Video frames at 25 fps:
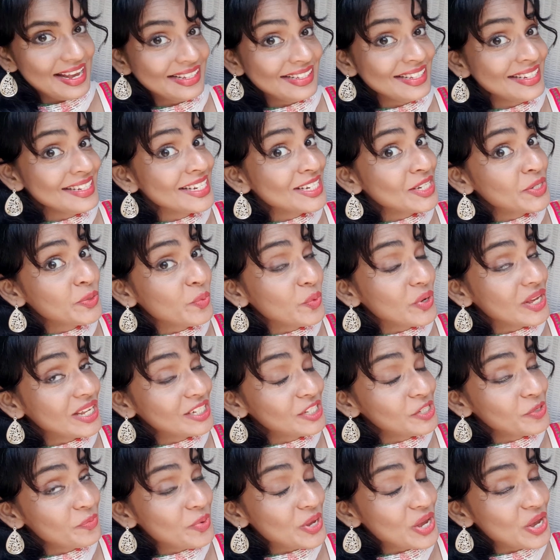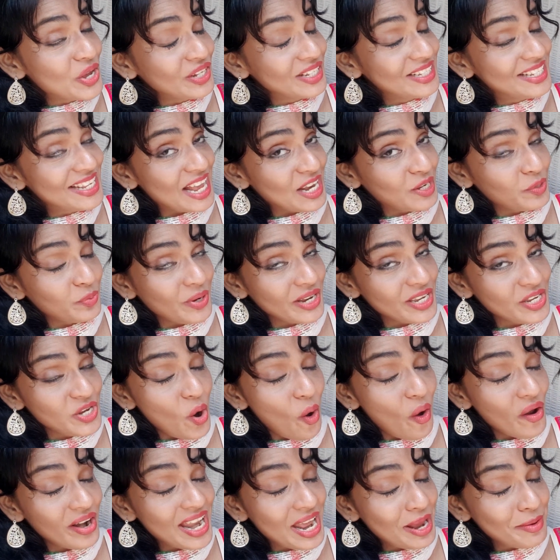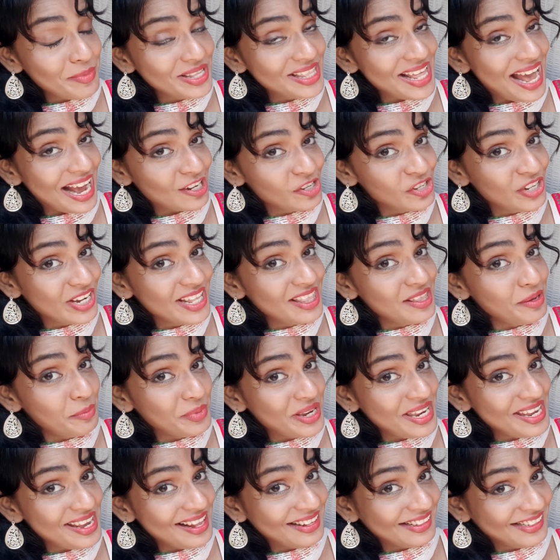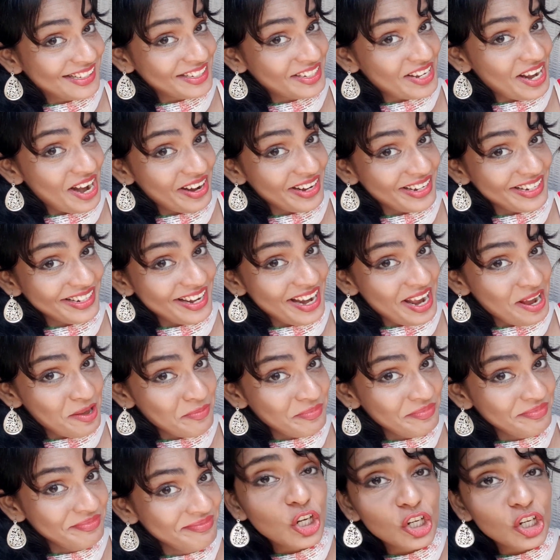Isn't it weird to be on set when your name is actually somebody else's character name?